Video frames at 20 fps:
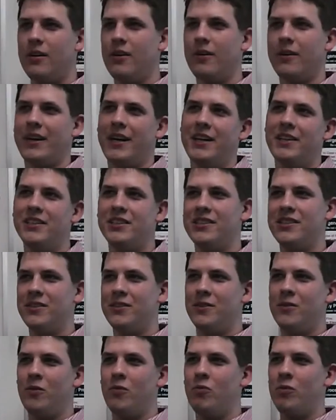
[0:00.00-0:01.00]
Okay,
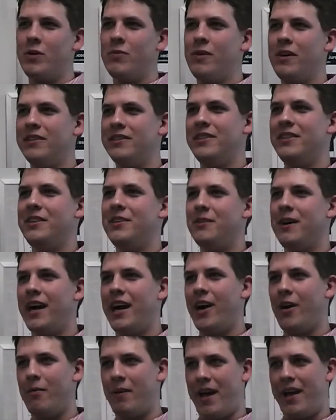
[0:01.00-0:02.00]
so we want to know
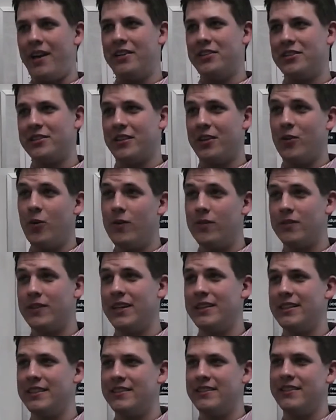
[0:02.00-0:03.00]
how managers can
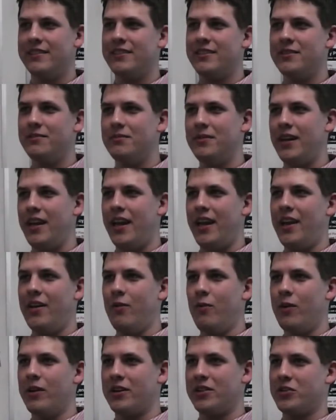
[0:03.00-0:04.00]
override the system and
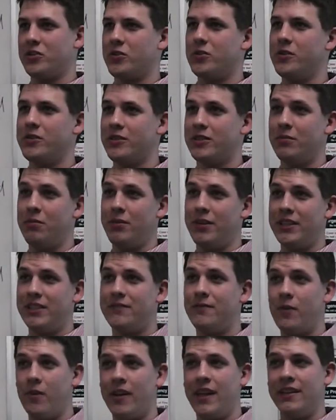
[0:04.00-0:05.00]
what controls are in place
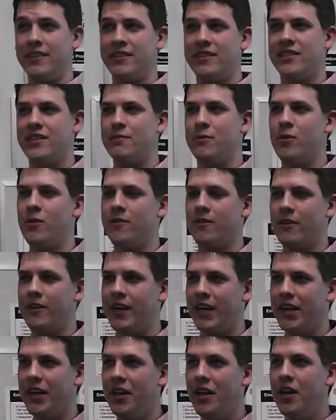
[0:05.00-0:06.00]
for that system
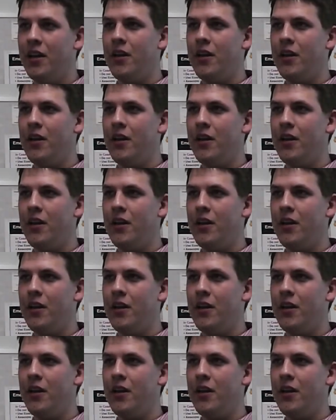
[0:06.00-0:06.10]
override.